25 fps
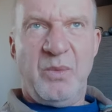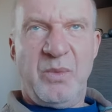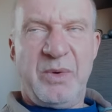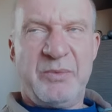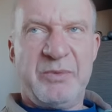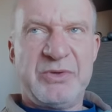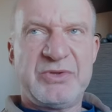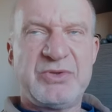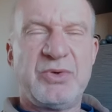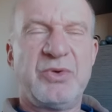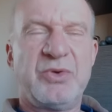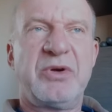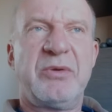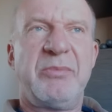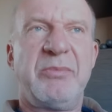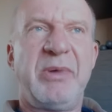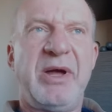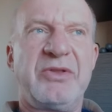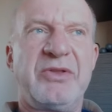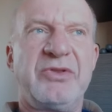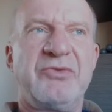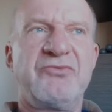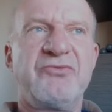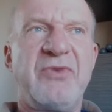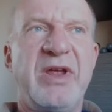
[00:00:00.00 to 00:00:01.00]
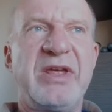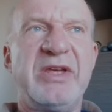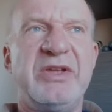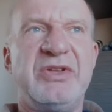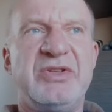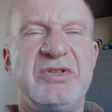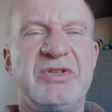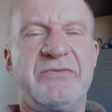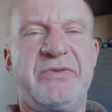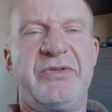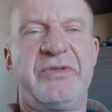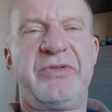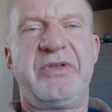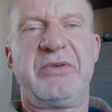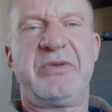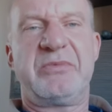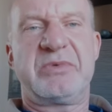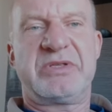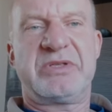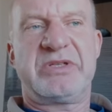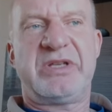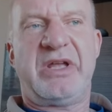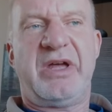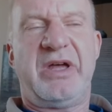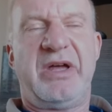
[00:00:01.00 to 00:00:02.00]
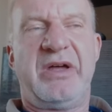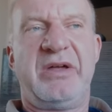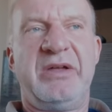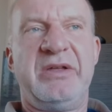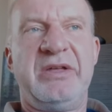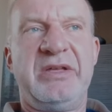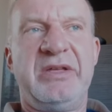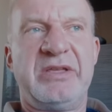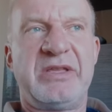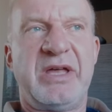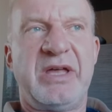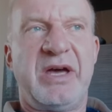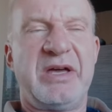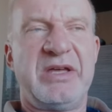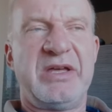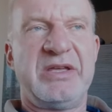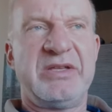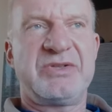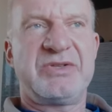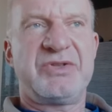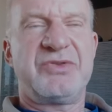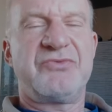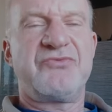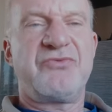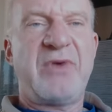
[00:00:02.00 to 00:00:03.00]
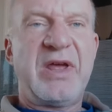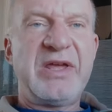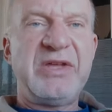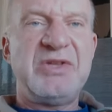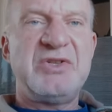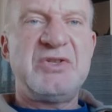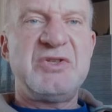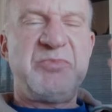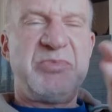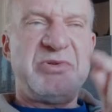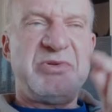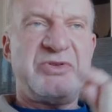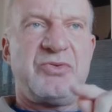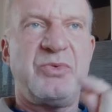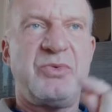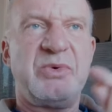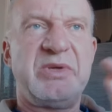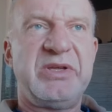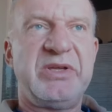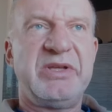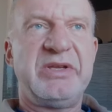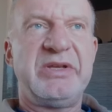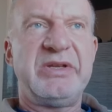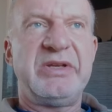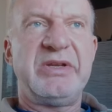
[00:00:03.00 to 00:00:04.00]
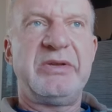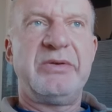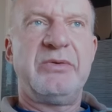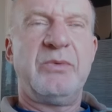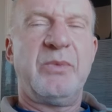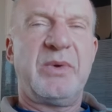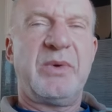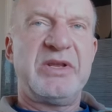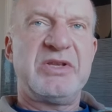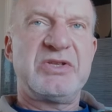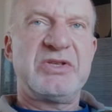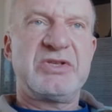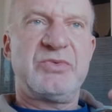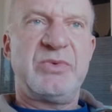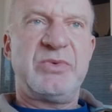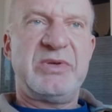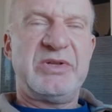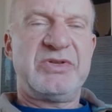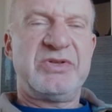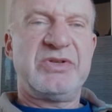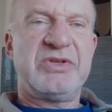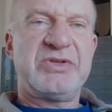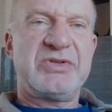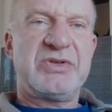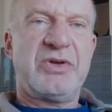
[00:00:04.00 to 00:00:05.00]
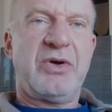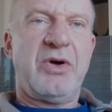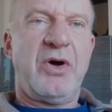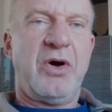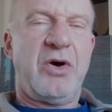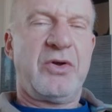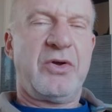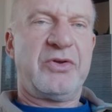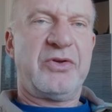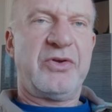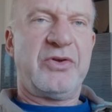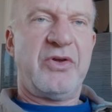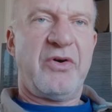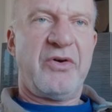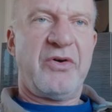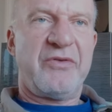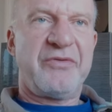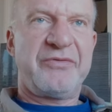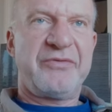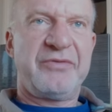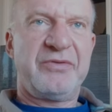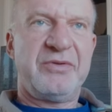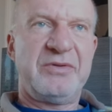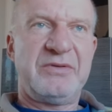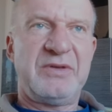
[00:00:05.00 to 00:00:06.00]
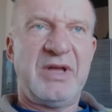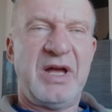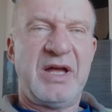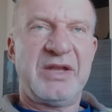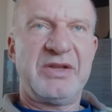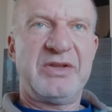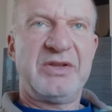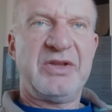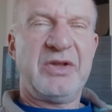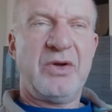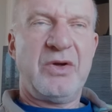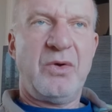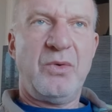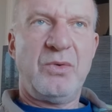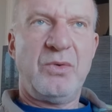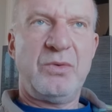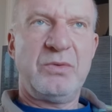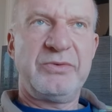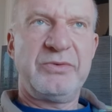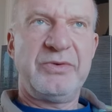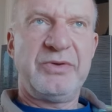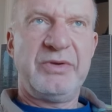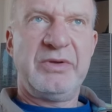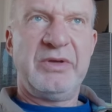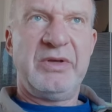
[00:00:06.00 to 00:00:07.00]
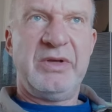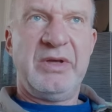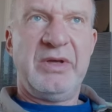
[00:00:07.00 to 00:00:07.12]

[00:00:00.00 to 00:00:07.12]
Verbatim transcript: When we talk about the range of a thermostat, that is the range between when it switches on and off. And the old